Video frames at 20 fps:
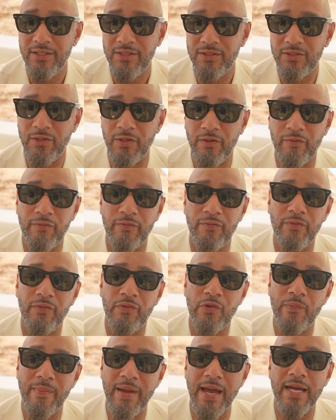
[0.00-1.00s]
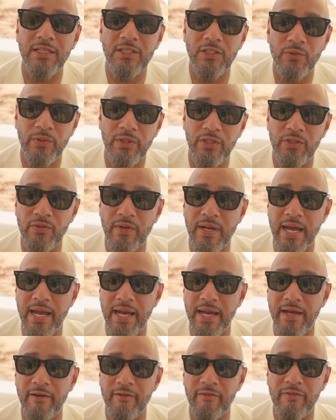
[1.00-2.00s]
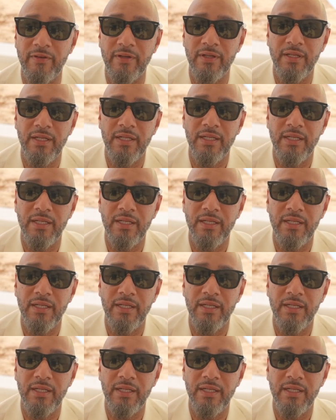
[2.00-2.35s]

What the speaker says: So you master what you have